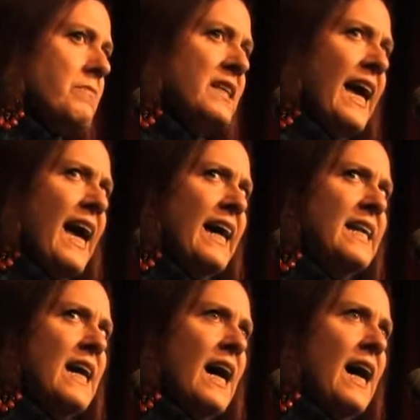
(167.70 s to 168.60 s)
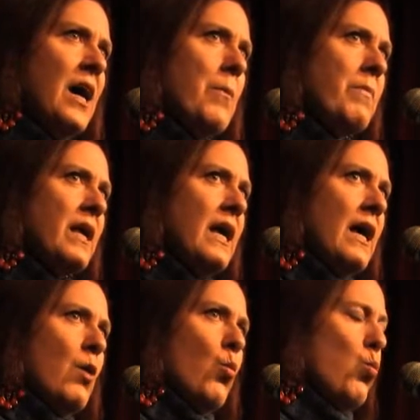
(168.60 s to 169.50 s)
And
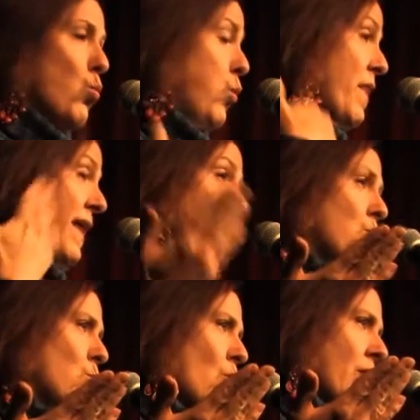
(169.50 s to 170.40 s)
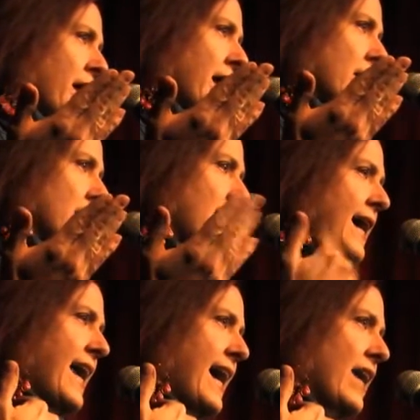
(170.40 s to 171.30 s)
without warning,
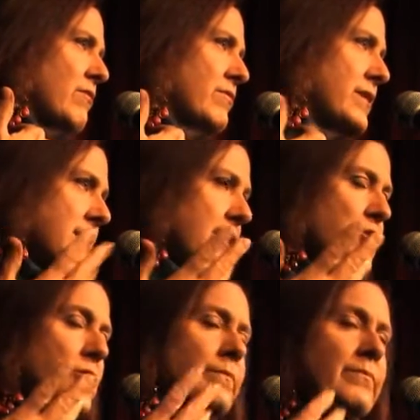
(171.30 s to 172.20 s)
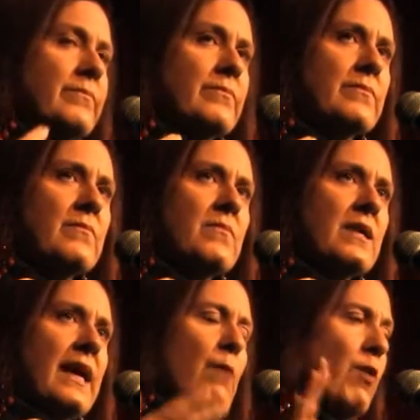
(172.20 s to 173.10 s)
I have a seizure.
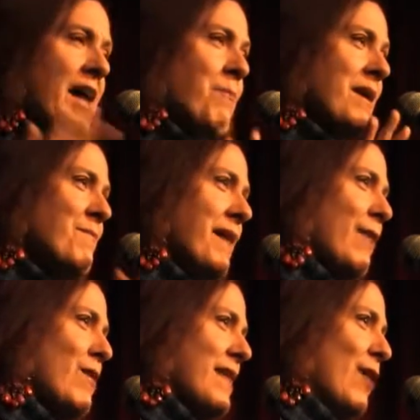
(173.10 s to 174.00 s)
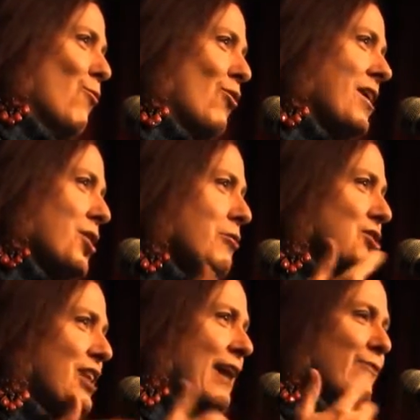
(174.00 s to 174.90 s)
And what I mean by without warning,
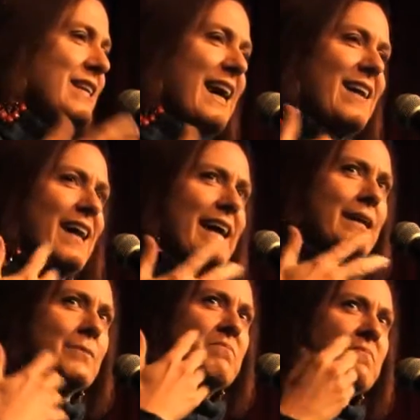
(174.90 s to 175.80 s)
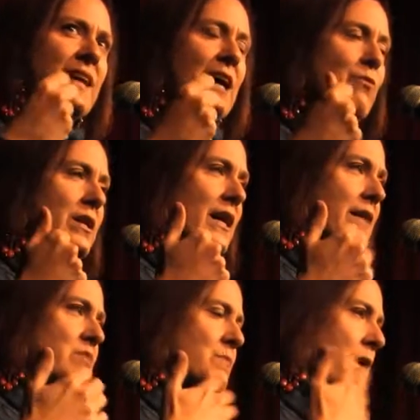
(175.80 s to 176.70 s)
usually I would get I would
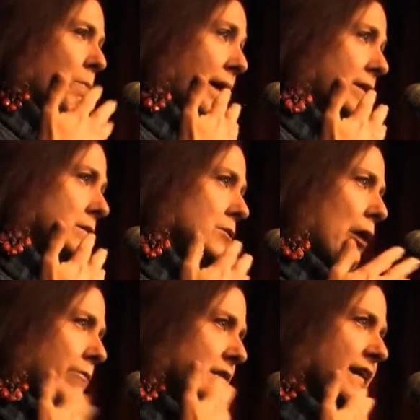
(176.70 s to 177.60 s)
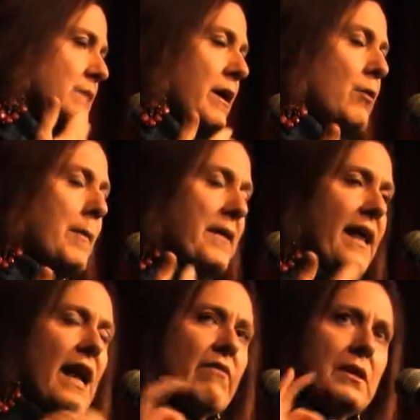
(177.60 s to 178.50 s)
smell metal, or I would taste metal in my mouth. I'd
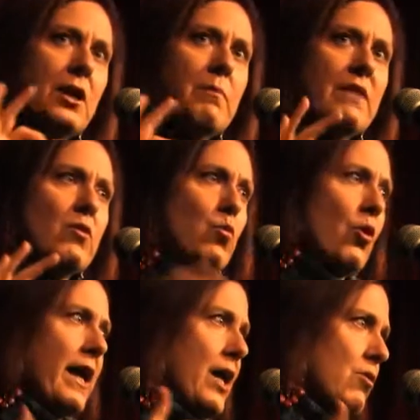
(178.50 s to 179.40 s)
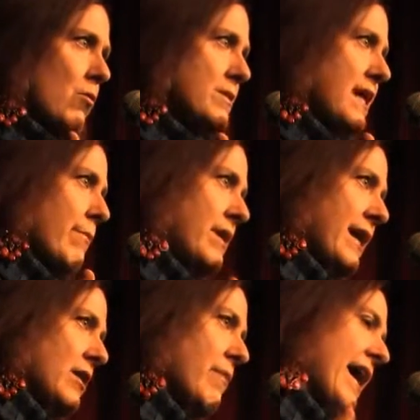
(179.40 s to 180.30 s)
have a little bit of a warning. I knew it was coming
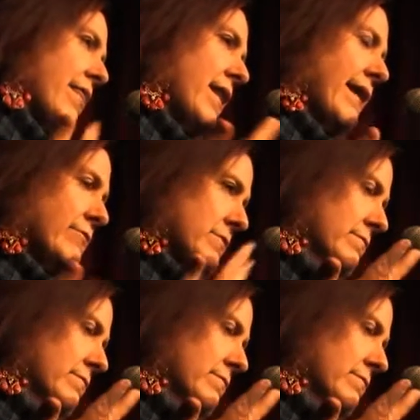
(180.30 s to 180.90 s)
down the path, and I would,